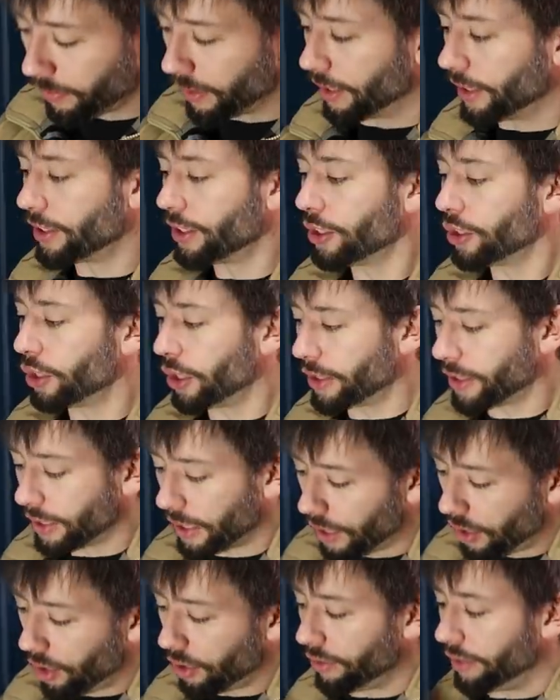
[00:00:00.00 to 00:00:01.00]
This is just
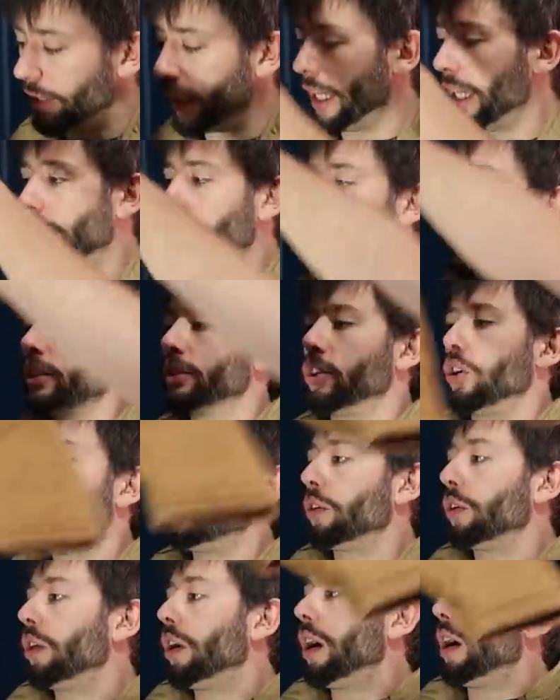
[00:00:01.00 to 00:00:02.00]
the Dickies
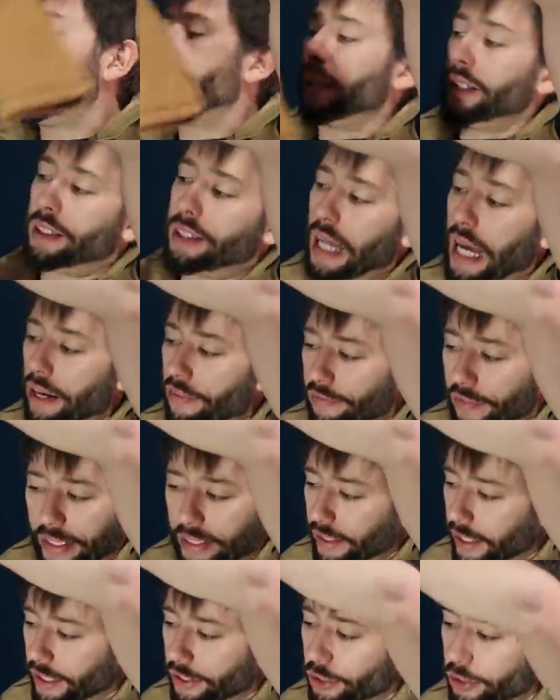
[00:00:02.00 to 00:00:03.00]
overall. It's not
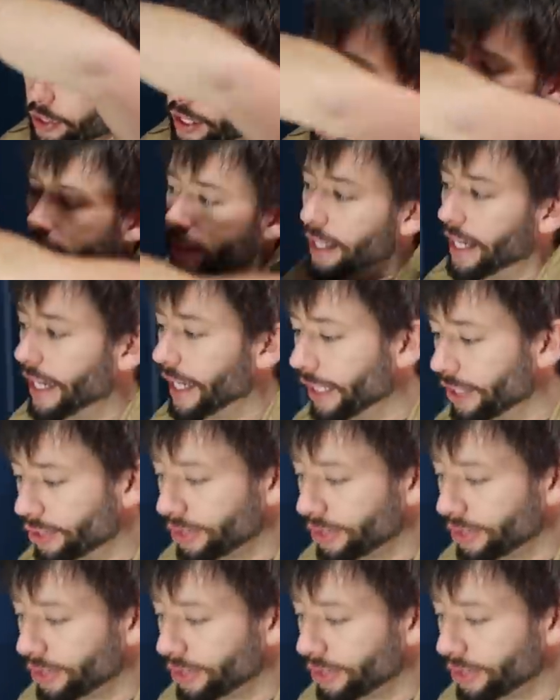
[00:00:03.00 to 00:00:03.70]
vintage or anything.